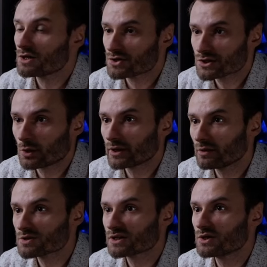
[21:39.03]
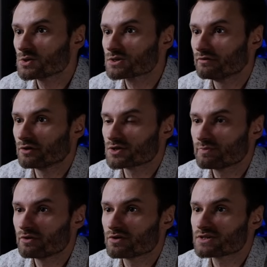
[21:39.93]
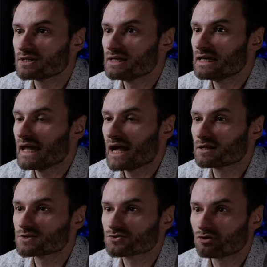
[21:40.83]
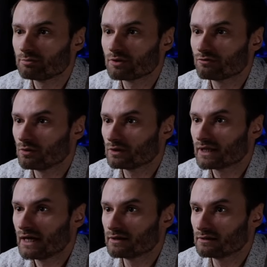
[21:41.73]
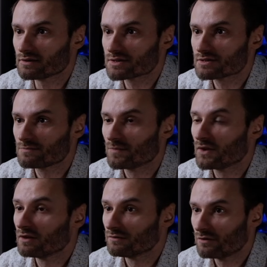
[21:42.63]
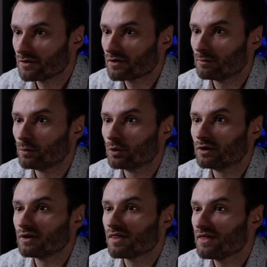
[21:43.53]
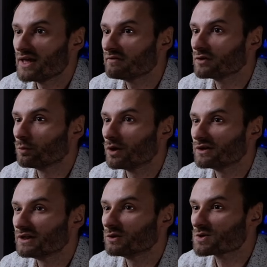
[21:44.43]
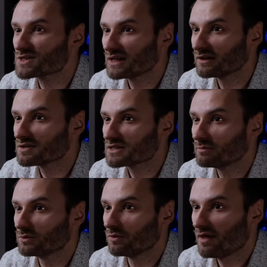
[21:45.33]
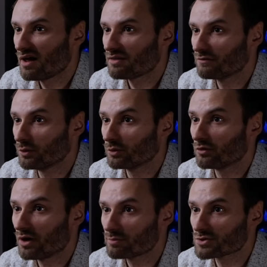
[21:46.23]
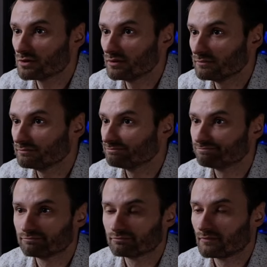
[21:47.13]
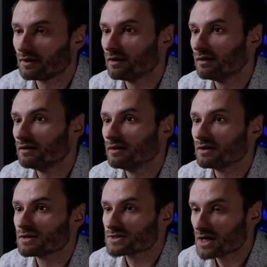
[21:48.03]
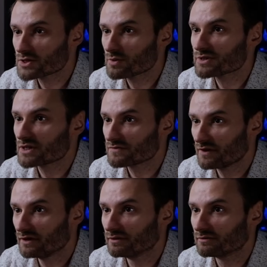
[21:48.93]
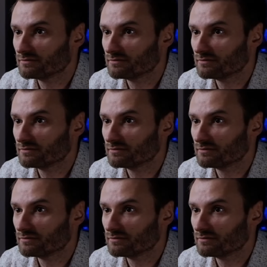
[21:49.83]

So he was accused of conspiracy and stripped of all titles. Furthermore, they even wanted to sentence him to death for corruption. Such was his fate.